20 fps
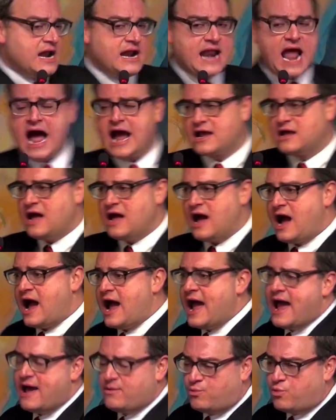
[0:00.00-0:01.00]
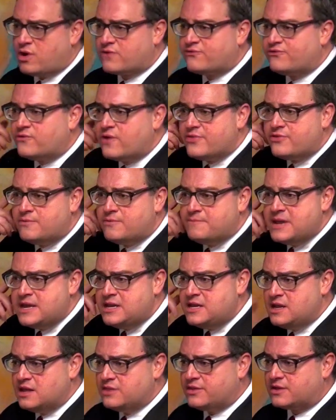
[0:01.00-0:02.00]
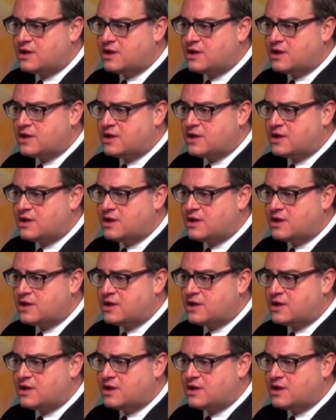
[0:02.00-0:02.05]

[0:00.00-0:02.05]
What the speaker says: Now, I had worked for other media in